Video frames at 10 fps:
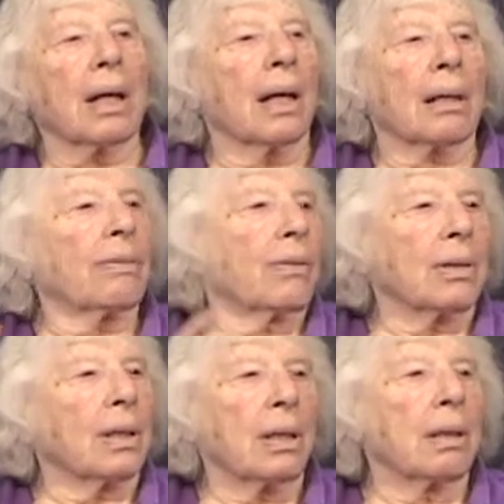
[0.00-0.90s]

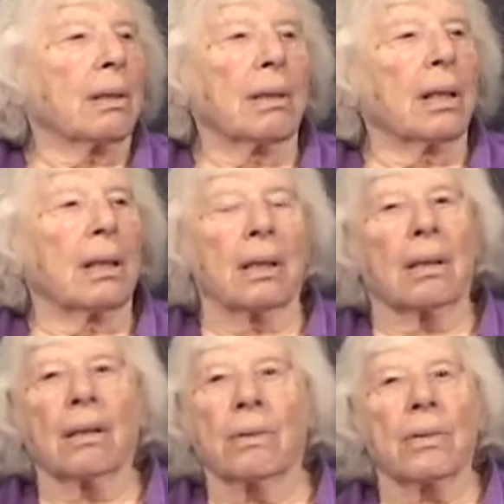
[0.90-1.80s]
California, and
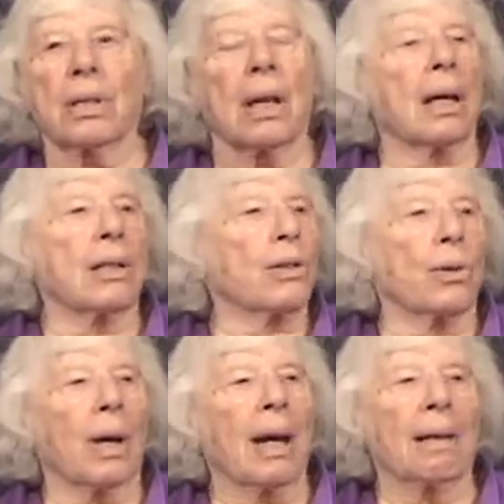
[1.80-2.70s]
in those days
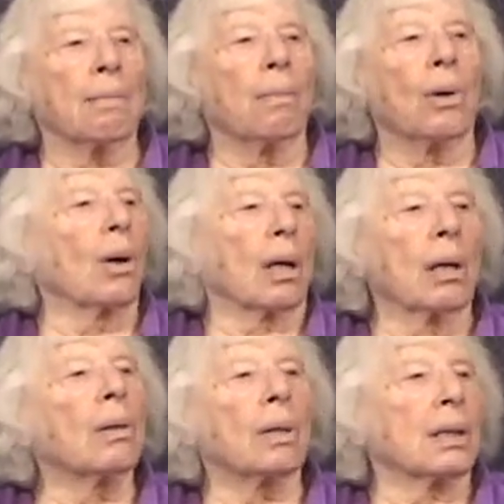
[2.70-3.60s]
you ate more
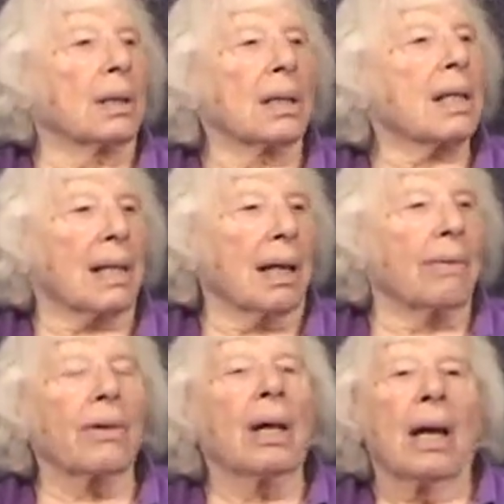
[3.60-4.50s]
local
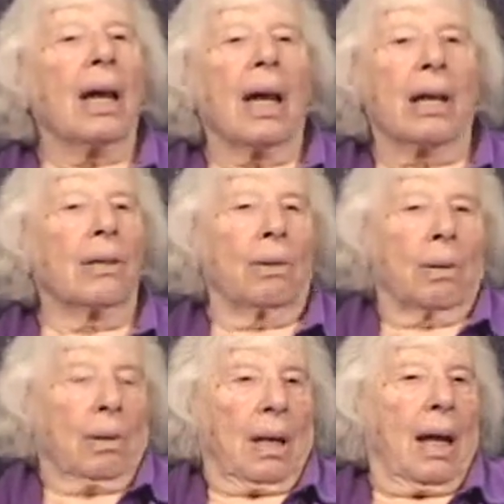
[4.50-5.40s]
stuff, and you
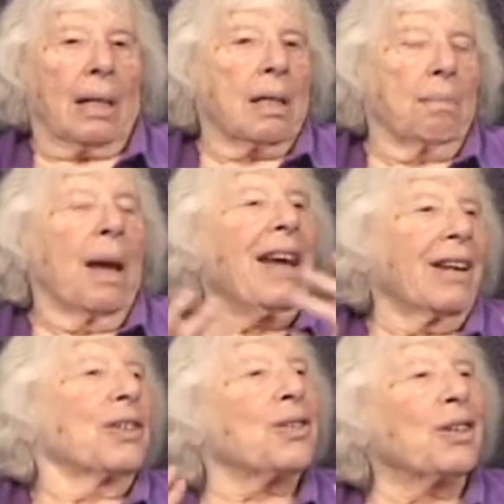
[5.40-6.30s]
only had
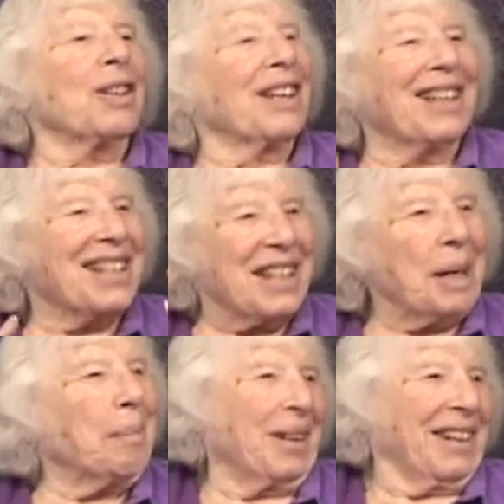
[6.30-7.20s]
tomatoes during the
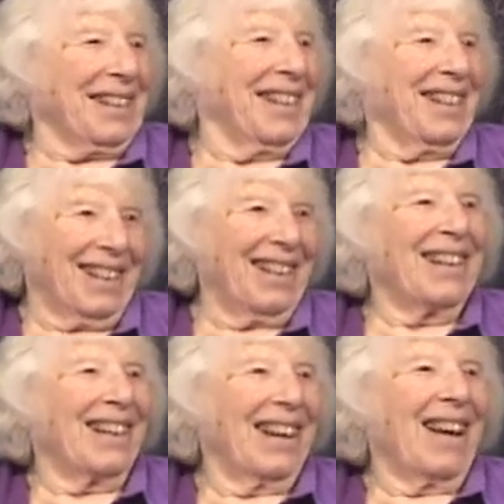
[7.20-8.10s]
summer. Mm-hmm.